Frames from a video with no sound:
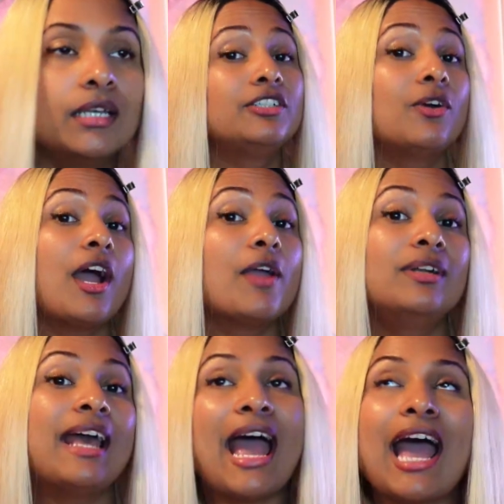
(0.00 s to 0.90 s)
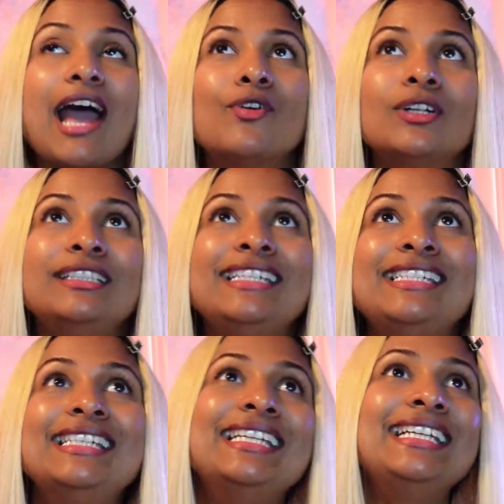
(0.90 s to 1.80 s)
So I would have all these
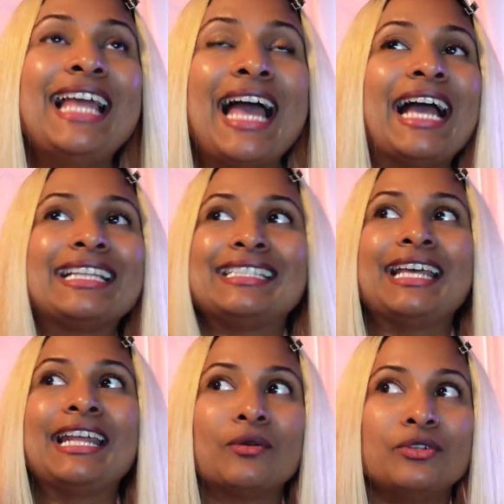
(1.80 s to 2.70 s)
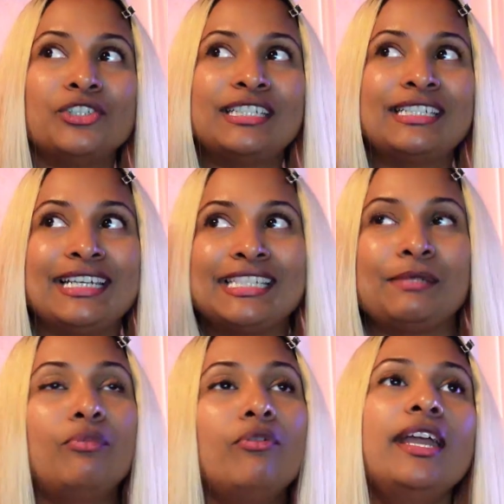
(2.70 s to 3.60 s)
little hacks that I would just like
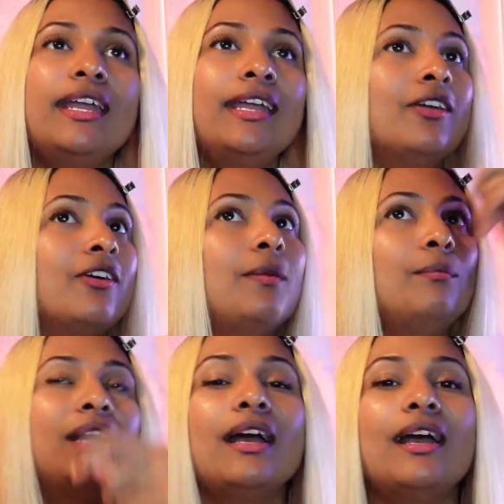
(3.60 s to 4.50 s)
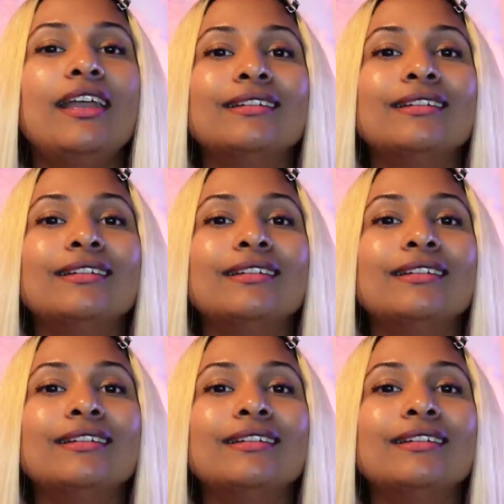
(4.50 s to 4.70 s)
spray or apply,